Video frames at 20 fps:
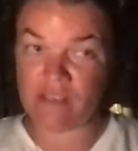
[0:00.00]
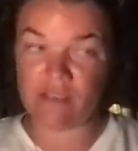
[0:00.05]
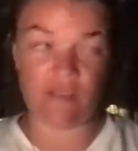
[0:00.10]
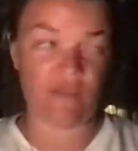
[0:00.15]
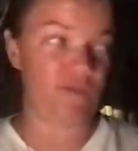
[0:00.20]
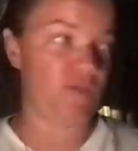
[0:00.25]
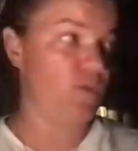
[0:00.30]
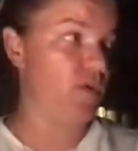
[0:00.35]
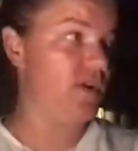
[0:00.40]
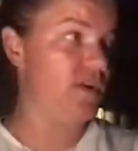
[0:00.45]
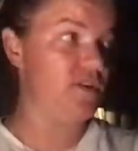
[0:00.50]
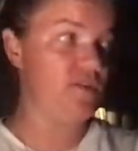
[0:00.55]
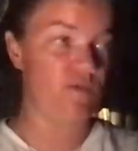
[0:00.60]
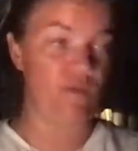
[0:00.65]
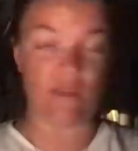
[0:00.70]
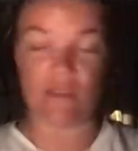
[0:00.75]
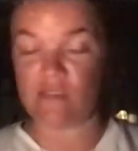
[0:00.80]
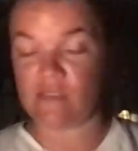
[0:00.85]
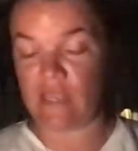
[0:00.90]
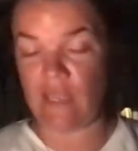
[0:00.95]
If you want to do the
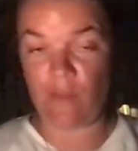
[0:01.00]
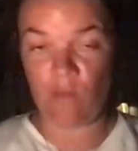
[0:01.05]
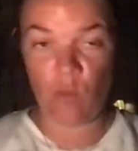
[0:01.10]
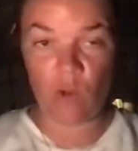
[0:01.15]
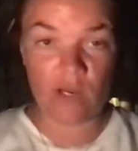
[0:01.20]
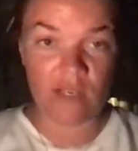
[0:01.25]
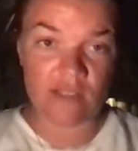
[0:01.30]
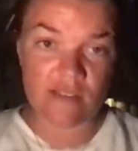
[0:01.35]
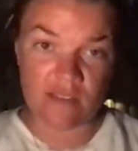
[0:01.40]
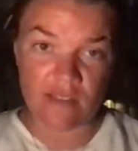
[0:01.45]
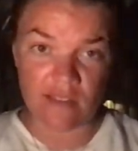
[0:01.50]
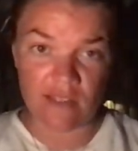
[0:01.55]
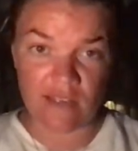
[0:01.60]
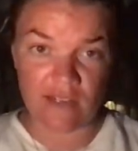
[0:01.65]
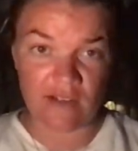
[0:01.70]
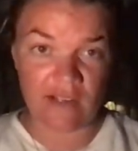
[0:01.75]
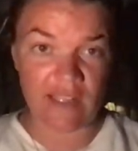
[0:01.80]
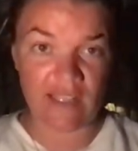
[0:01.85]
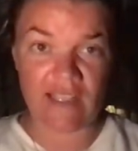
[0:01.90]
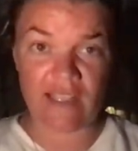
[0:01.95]
same one as the letter
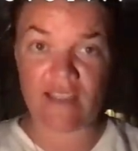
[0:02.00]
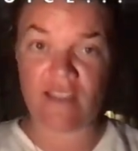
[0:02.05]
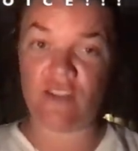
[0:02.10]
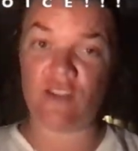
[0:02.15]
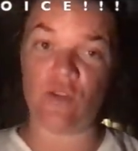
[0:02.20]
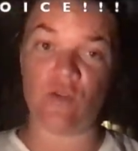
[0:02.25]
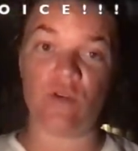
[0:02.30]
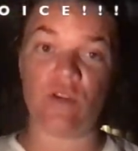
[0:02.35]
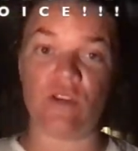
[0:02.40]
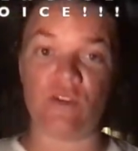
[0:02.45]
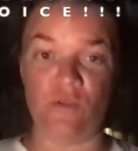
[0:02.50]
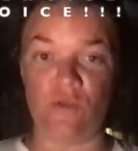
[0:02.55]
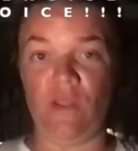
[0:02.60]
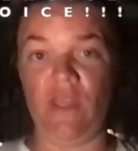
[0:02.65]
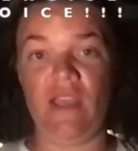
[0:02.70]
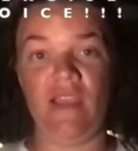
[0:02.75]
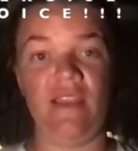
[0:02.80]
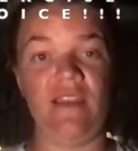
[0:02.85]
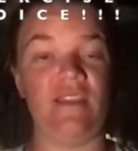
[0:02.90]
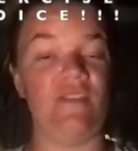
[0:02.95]
E, you can do
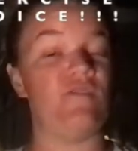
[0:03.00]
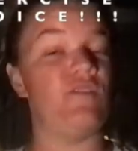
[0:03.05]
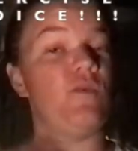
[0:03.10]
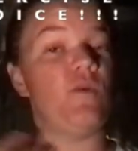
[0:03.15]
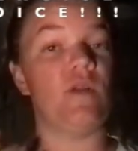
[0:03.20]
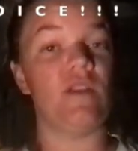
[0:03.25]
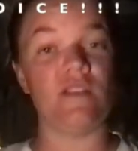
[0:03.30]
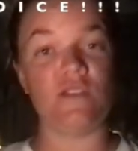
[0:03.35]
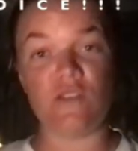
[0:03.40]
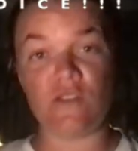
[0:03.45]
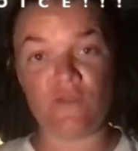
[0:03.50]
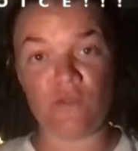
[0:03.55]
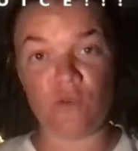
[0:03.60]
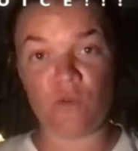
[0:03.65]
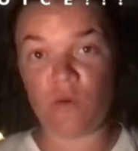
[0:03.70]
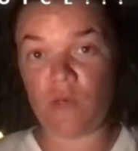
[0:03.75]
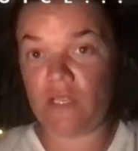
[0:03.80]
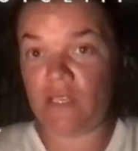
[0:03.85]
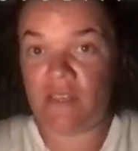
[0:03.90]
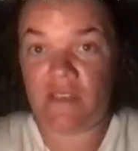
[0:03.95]
that. If you want a different
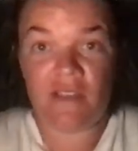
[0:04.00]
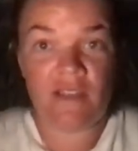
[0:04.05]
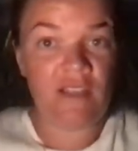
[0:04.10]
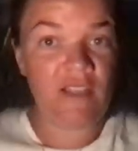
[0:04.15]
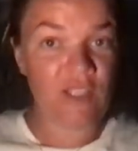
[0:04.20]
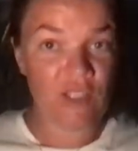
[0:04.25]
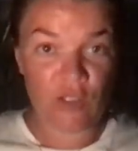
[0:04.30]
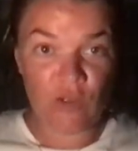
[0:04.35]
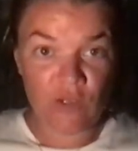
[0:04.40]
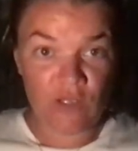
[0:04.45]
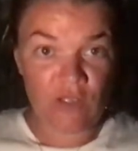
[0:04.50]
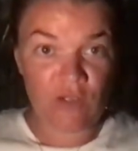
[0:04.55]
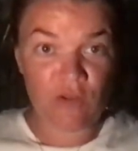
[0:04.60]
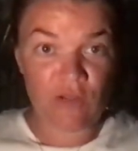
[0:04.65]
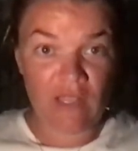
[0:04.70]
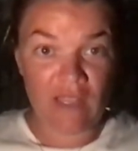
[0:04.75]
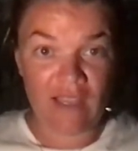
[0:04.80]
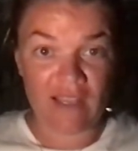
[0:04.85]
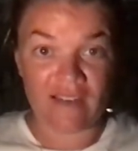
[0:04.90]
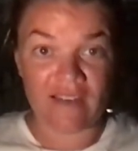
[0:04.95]
one, you can do
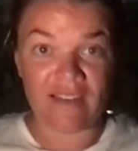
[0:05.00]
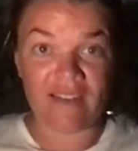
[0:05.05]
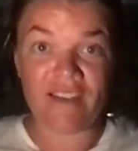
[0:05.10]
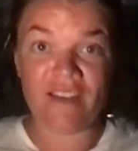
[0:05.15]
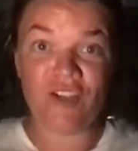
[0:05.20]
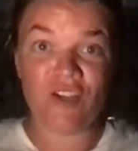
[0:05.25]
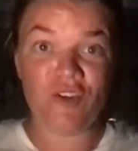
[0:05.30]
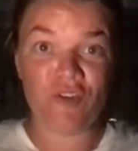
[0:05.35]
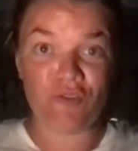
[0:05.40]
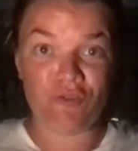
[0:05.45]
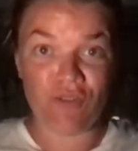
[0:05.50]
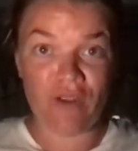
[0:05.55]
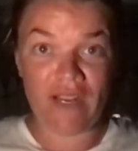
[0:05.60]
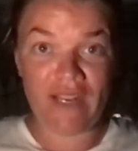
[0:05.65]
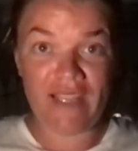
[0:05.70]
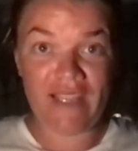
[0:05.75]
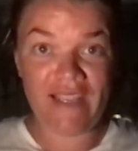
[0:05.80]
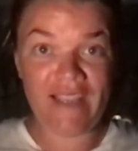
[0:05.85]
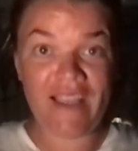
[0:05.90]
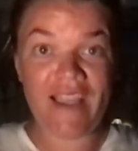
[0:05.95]
that.
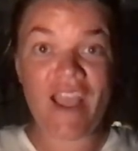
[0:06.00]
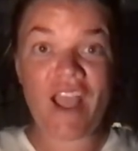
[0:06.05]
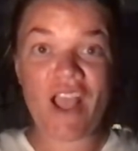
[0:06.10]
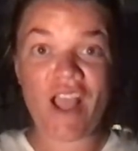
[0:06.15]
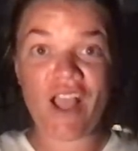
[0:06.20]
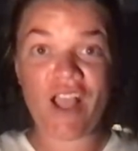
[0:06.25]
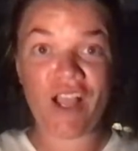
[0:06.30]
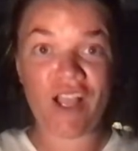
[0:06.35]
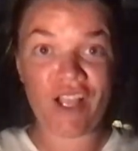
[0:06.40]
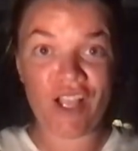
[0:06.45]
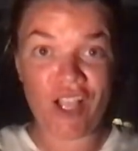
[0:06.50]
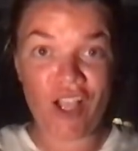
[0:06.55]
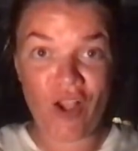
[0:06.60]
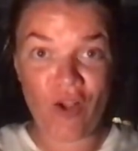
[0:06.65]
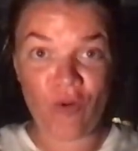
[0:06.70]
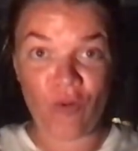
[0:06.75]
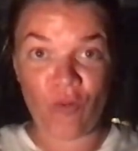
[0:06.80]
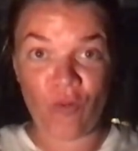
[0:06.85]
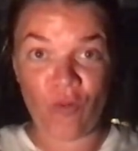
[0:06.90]
Ready? Go!